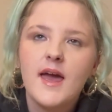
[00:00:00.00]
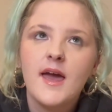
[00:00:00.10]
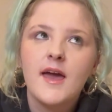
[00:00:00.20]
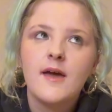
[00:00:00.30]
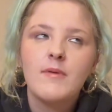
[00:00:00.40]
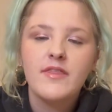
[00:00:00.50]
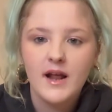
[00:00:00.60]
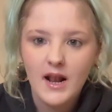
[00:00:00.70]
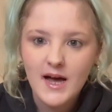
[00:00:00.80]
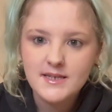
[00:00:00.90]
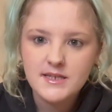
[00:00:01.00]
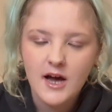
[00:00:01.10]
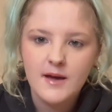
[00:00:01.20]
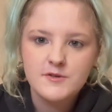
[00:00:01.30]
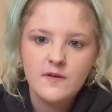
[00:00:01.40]
I think last
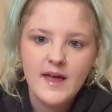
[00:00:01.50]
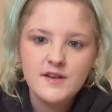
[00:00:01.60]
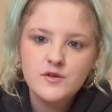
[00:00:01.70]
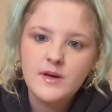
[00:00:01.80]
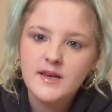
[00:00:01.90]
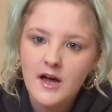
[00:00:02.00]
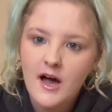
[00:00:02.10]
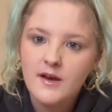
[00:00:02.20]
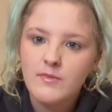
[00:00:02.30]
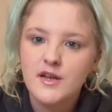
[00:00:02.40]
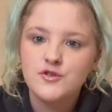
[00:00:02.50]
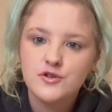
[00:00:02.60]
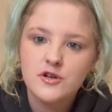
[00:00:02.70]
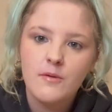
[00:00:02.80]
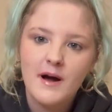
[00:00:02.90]
time, so at the end of week 9, when I
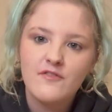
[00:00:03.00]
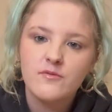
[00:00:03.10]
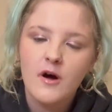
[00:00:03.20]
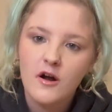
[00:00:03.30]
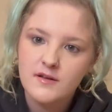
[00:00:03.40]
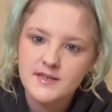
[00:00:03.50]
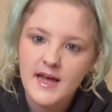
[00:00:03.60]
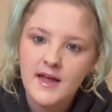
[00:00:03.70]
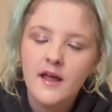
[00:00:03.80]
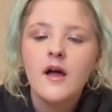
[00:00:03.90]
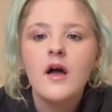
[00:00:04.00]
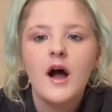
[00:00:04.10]
just got back from my holiday,